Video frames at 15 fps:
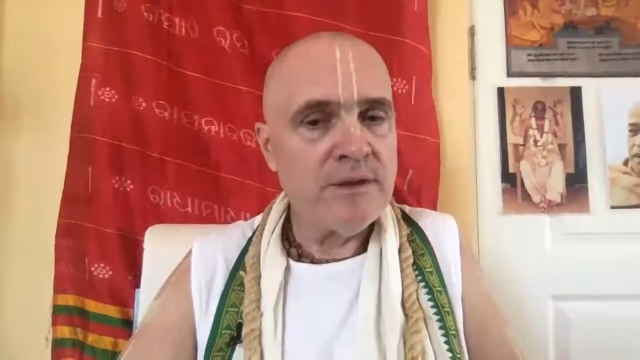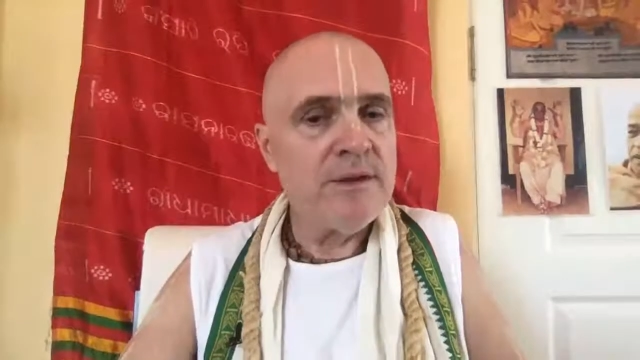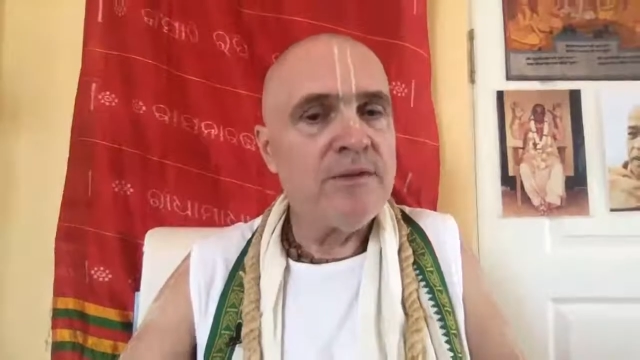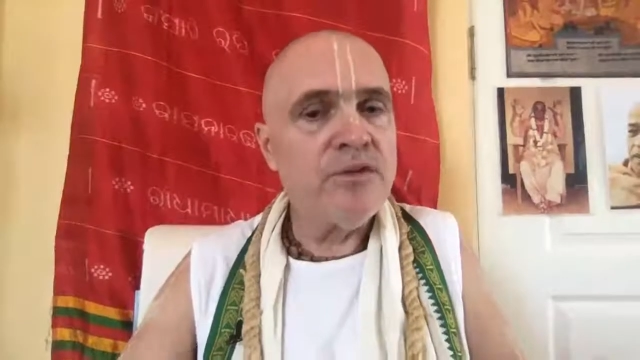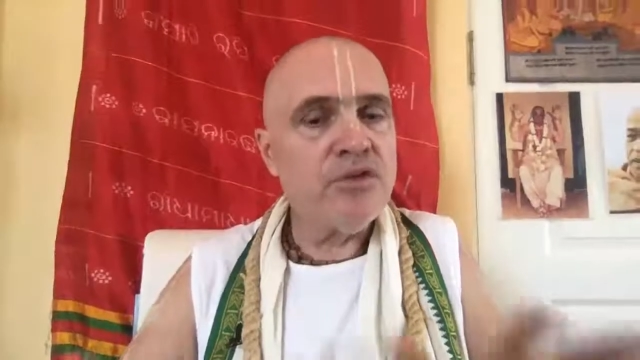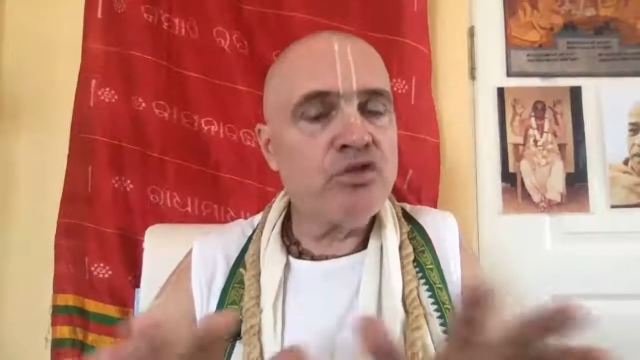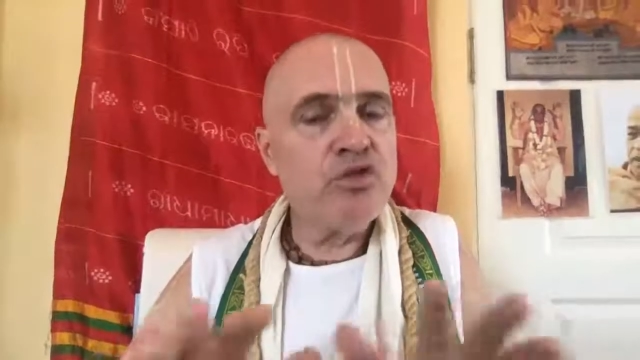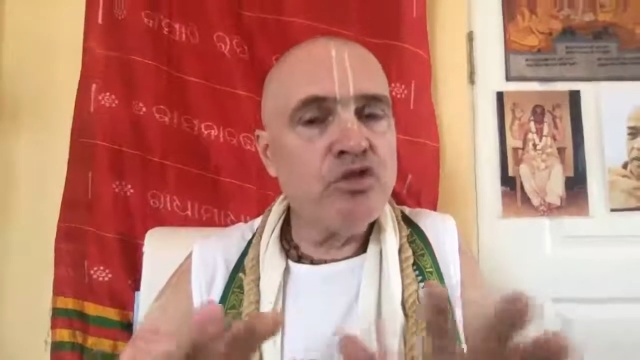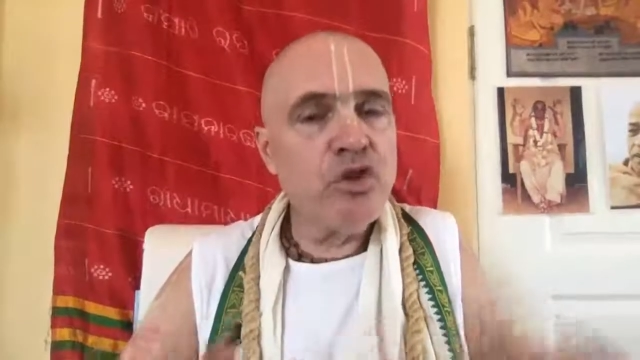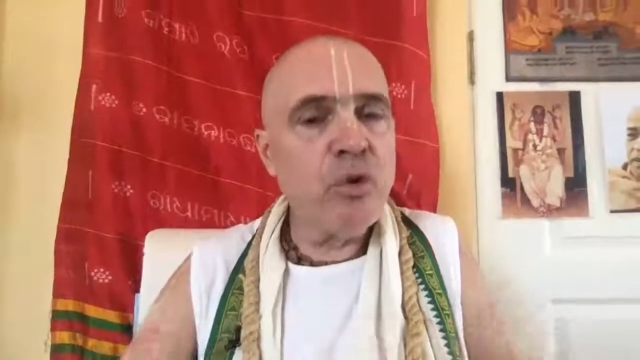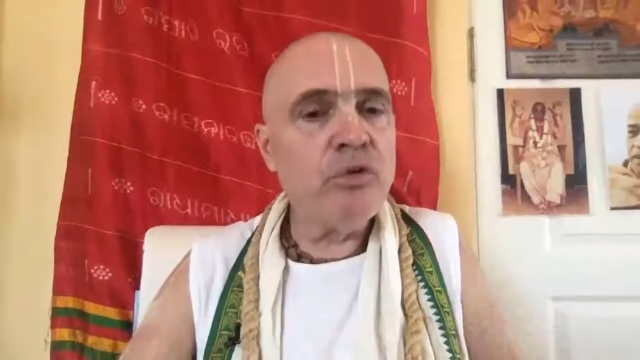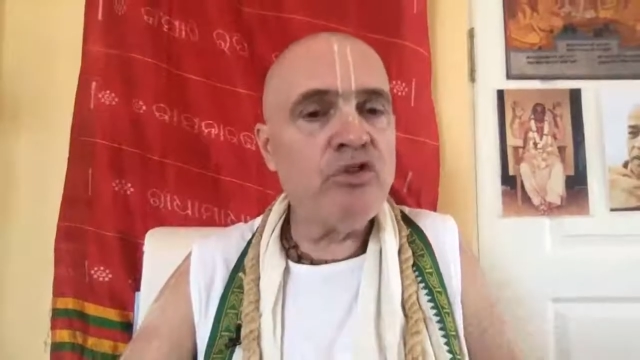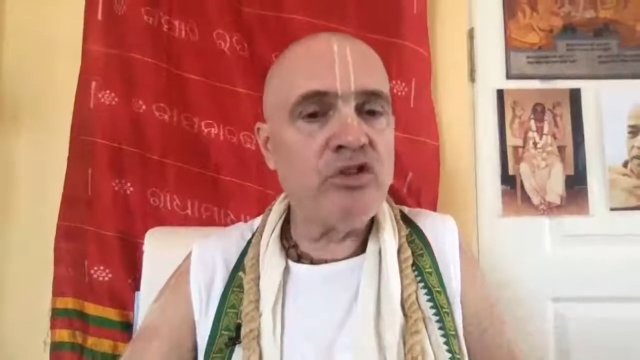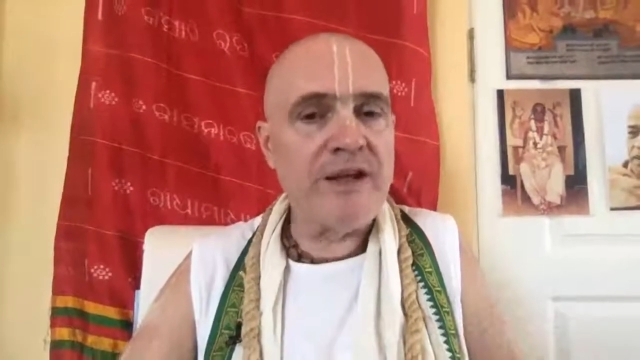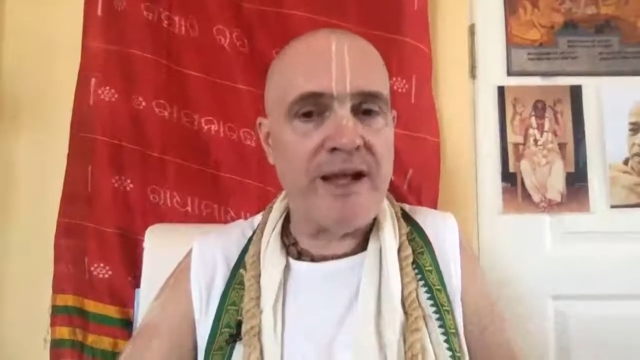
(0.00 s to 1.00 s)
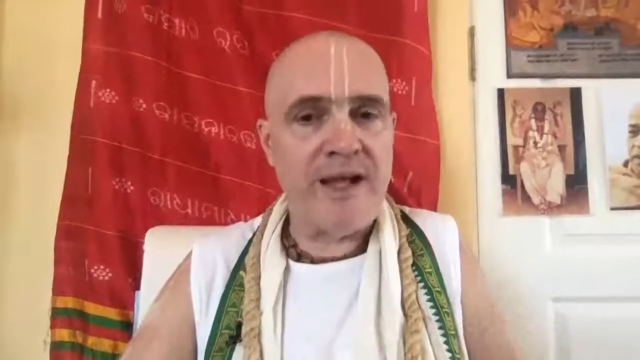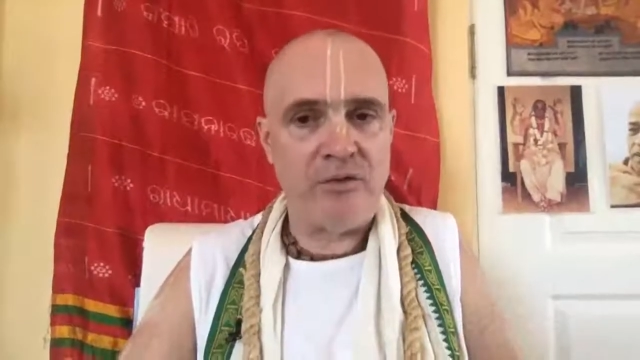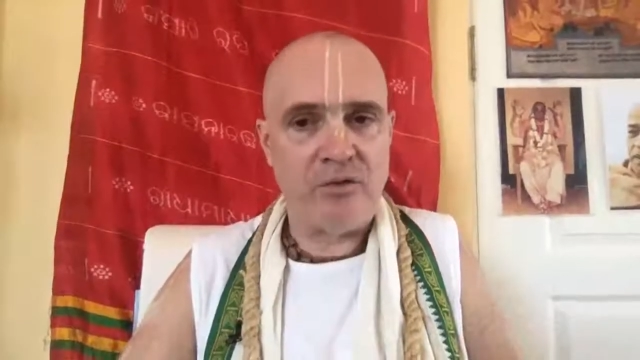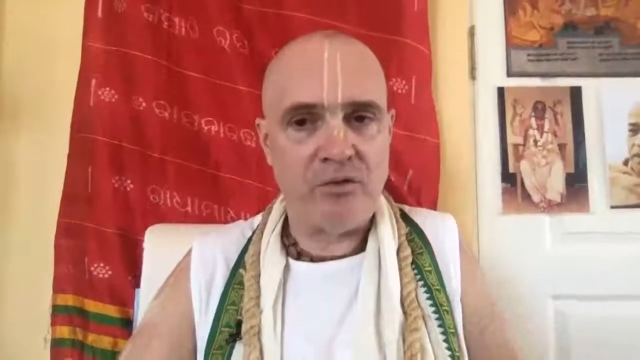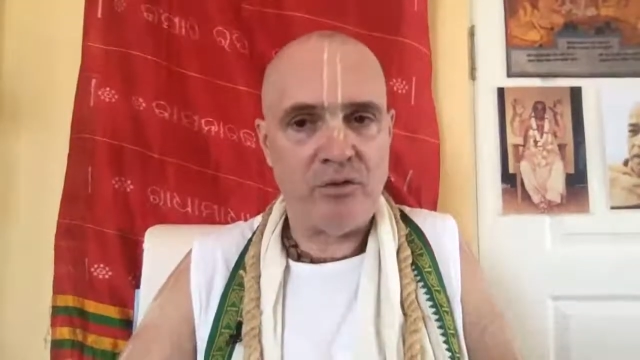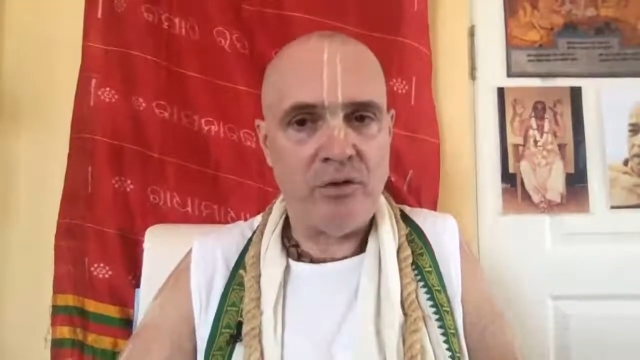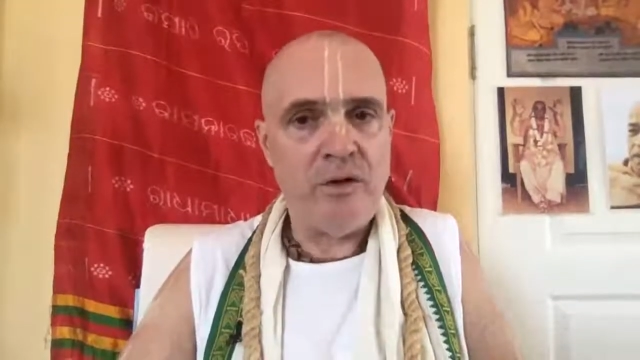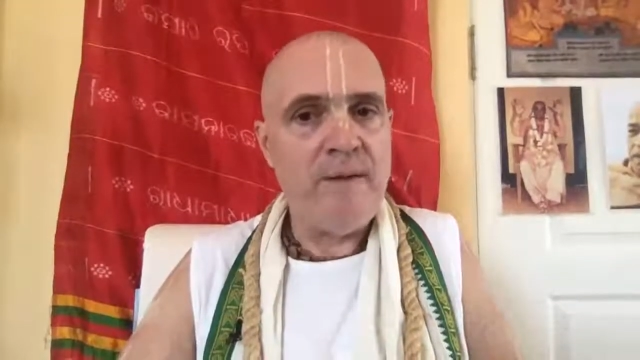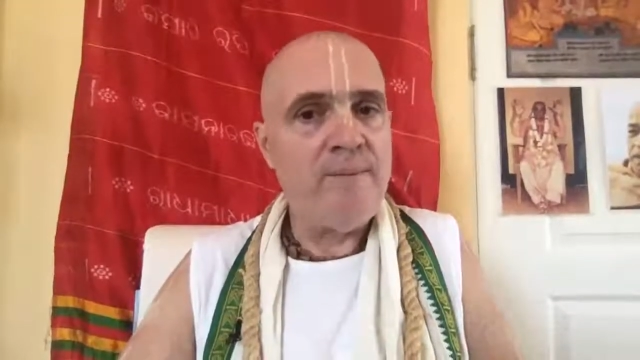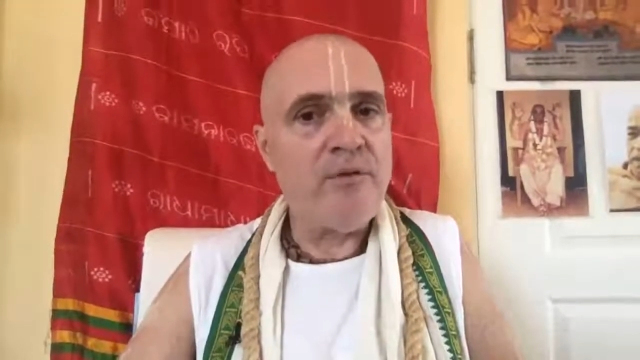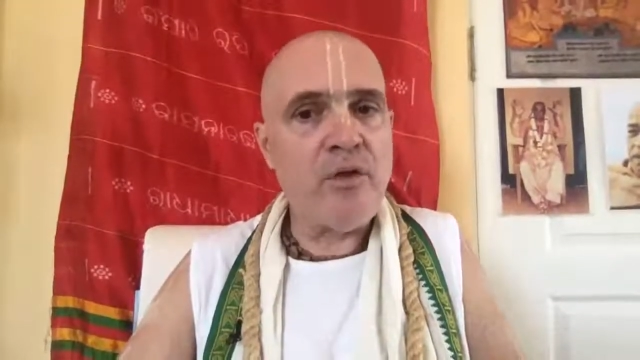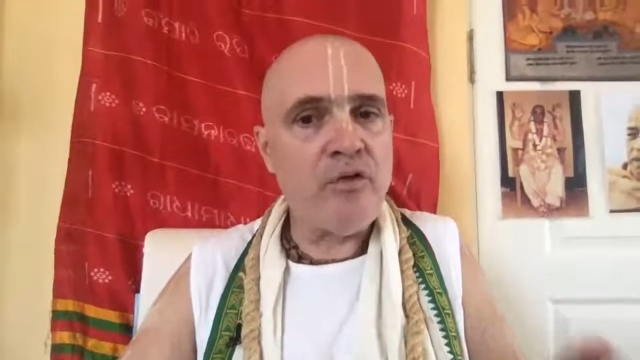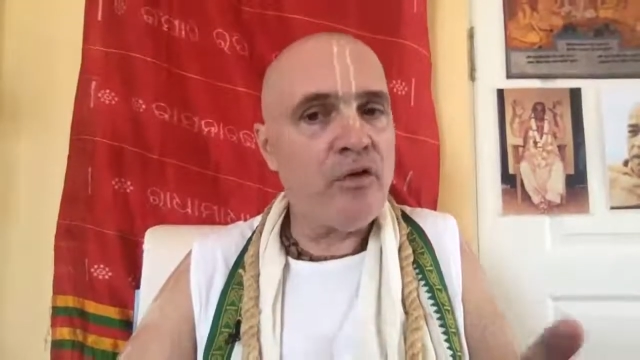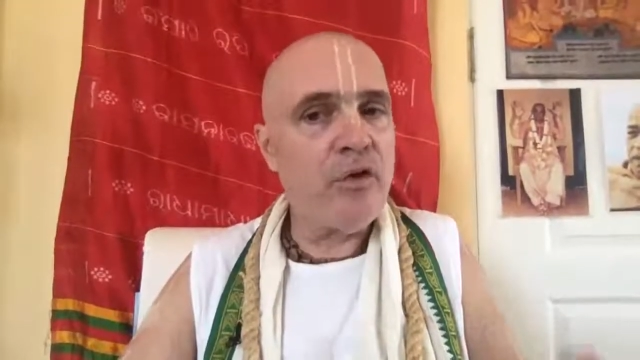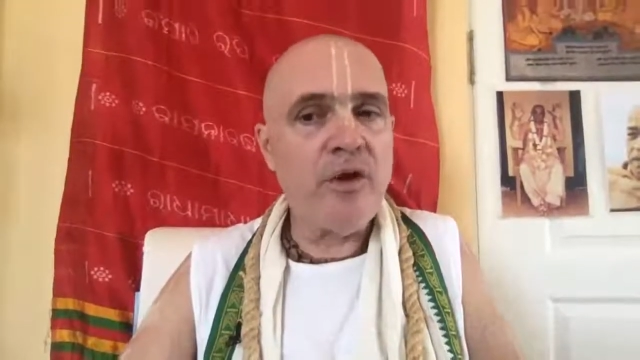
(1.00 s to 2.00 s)
there's no chance
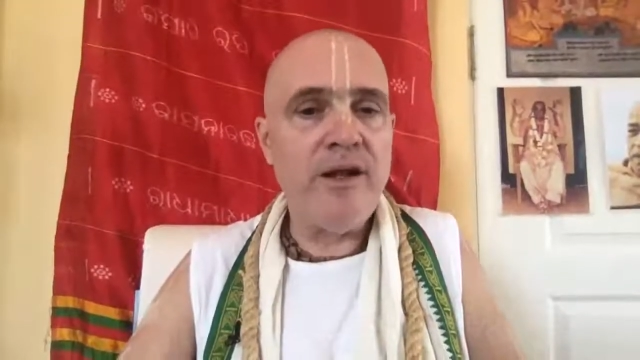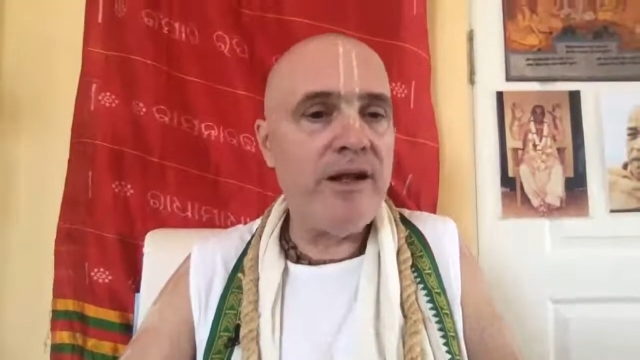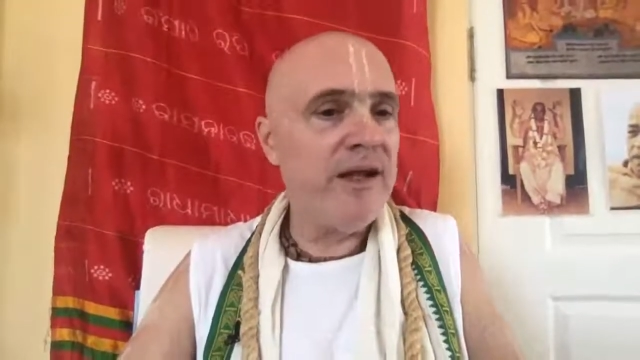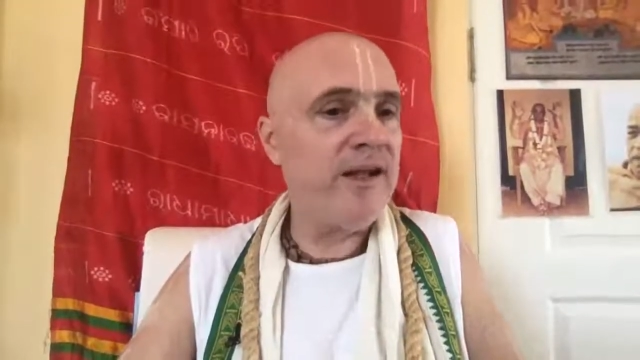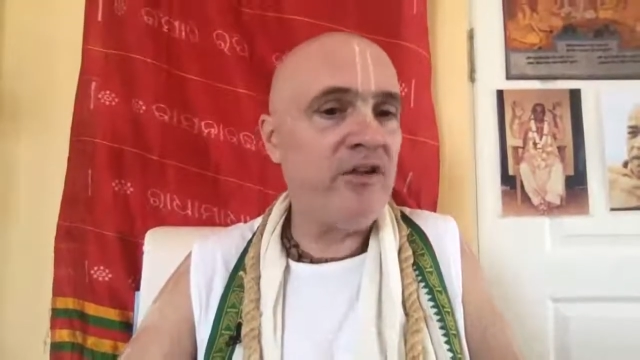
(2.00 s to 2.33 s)
that they're going to get